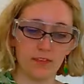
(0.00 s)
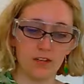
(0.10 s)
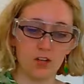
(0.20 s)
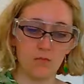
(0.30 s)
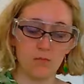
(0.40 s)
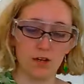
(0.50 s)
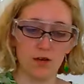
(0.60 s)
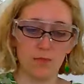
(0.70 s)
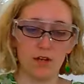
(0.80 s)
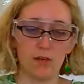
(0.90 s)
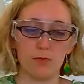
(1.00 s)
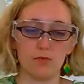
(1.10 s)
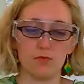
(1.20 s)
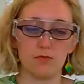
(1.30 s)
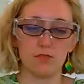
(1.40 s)
You might be able
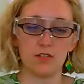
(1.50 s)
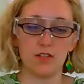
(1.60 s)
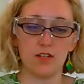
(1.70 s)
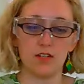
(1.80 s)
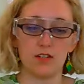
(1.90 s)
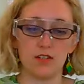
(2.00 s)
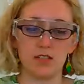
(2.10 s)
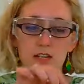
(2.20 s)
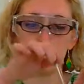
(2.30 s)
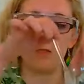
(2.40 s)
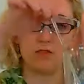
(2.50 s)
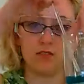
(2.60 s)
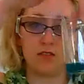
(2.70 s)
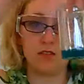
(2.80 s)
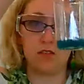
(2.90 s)
to see it is now
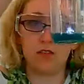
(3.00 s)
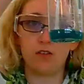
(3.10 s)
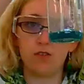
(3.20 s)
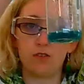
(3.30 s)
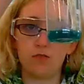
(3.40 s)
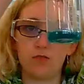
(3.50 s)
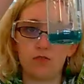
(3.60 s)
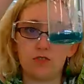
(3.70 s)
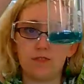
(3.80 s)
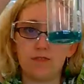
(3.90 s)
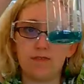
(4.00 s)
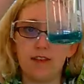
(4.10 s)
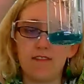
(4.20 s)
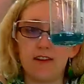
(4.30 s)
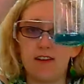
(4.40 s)
sort of a
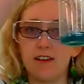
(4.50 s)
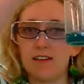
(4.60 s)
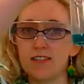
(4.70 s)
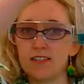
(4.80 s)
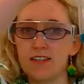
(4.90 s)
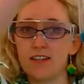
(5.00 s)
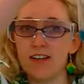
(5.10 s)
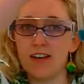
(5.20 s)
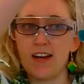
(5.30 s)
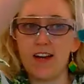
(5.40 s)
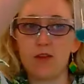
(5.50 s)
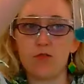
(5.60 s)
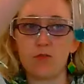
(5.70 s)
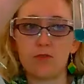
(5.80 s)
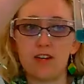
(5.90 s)
very nice
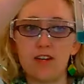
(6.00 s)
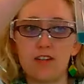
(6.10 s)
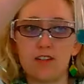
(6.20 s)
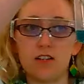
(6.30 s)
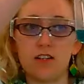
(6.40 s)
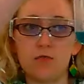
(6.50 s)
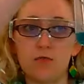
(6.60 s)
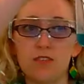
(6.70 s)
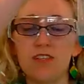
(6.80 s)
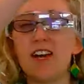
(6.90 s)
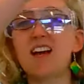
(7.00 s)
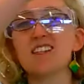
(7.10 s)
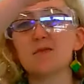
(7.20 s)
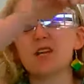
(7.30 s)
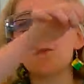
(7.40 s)
aquamarine turquoise.
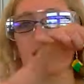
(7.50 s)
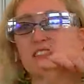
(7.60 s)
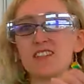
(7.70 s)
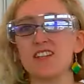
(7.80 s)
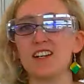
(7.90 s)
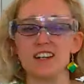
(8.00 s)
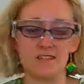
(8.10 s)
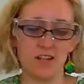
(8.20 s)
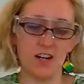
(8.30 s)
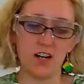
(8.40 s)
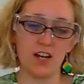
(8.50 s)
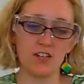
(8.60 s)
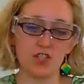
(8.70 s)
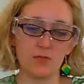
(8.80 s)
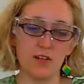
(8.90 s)
Sometimes it's a slightly different colour, it
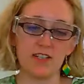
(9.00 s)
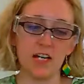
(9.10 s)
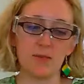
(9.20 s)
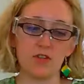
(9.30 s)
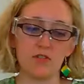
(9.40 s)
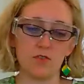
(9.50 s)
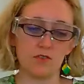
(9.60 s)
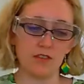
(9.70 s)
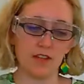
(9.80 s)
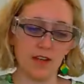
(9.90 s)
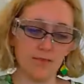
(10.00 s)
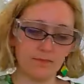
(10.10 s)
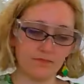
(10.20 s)
just depends how much you've got in there.